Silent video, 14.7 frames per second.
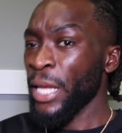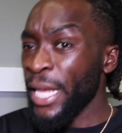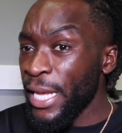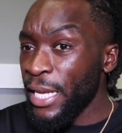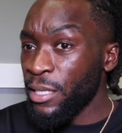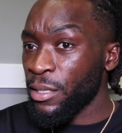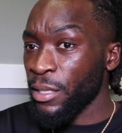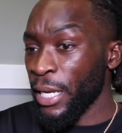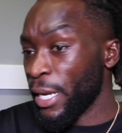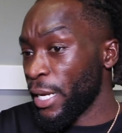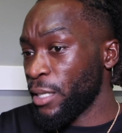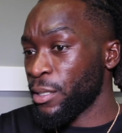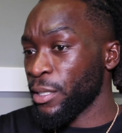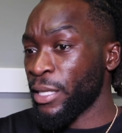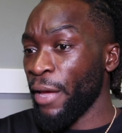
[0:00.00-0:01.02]
It is. It
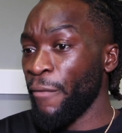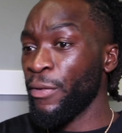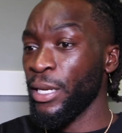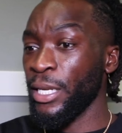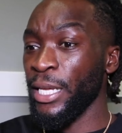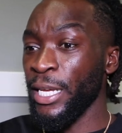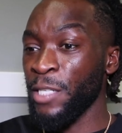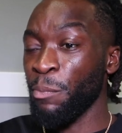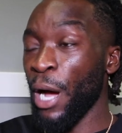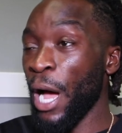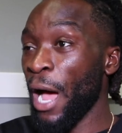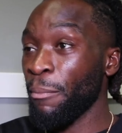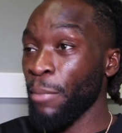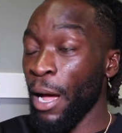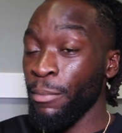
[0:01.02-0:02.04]
is. It definitely is. But
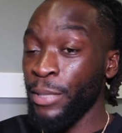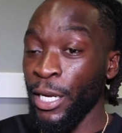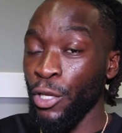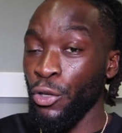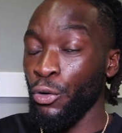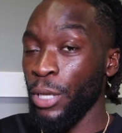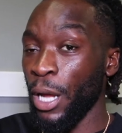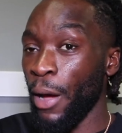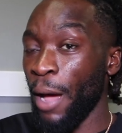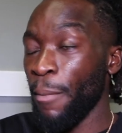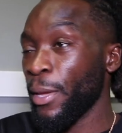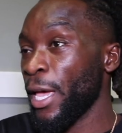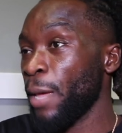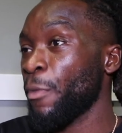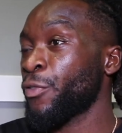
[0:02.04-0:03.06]
I'm, I'm telling you now, I'm
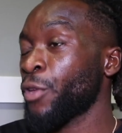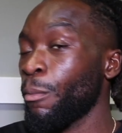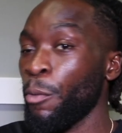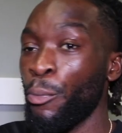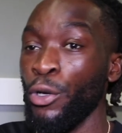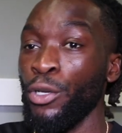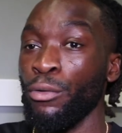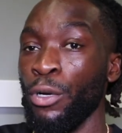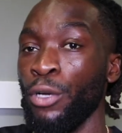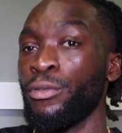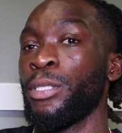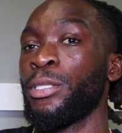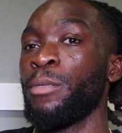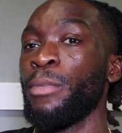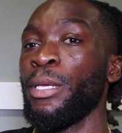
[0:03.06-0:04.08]
game. If someone put the
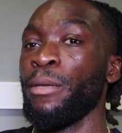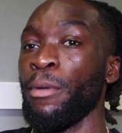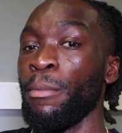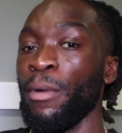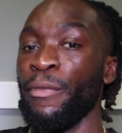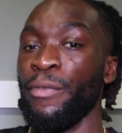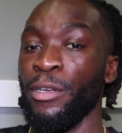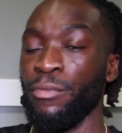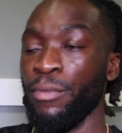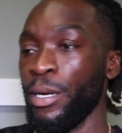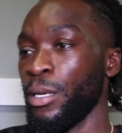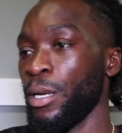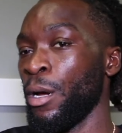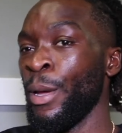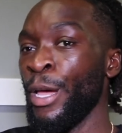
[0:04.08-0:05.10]
contract to me in my face right
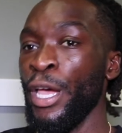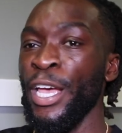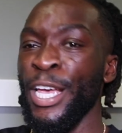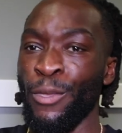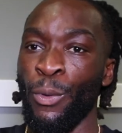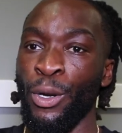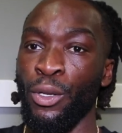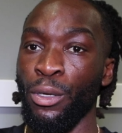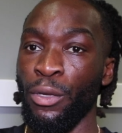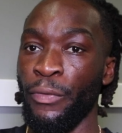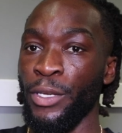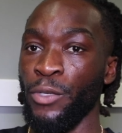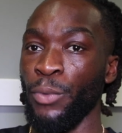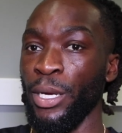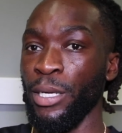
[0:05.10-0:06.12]
now, it's one of those
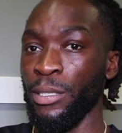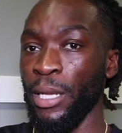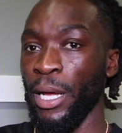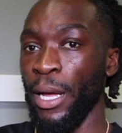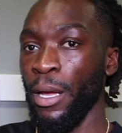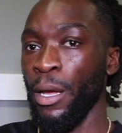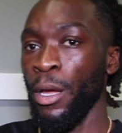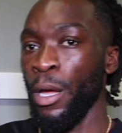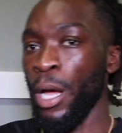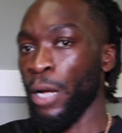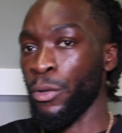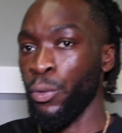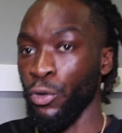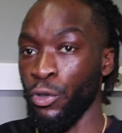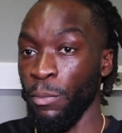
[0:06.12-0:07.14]
things where it's like, I
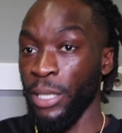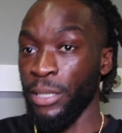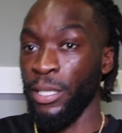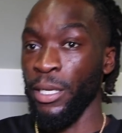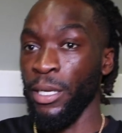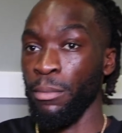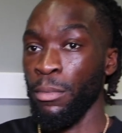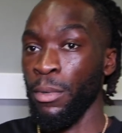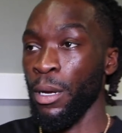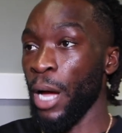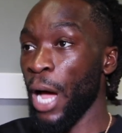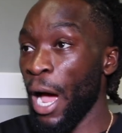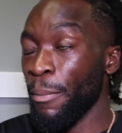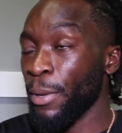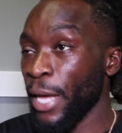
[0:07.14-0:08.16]
talk to my team,
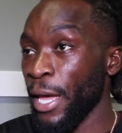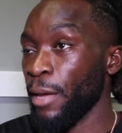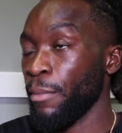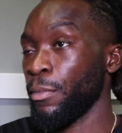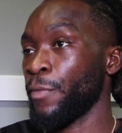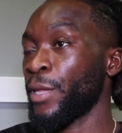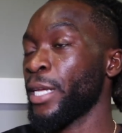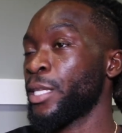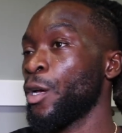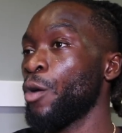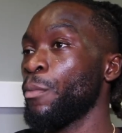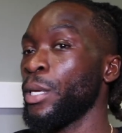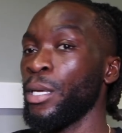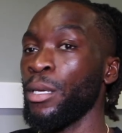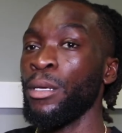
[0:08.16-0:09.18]
I'm game. If they tell
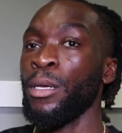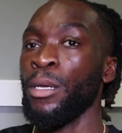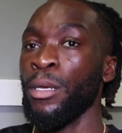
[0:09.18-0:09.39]
me,